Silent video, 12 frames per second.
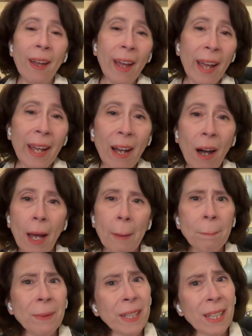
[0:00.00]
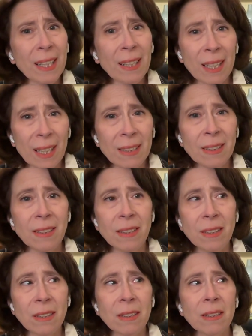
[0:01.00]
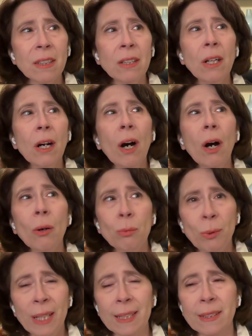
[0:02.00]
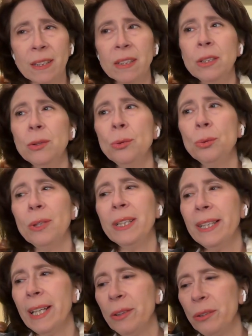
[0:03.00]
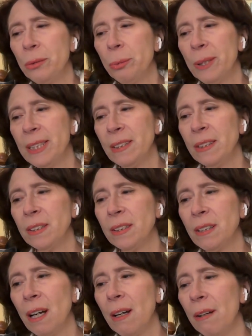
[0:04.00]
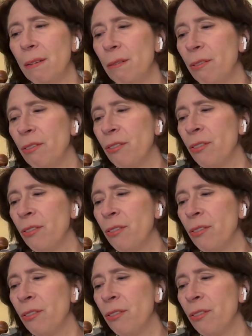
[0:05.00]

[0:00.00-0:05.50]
AI, but it is a risk. You encounter risks of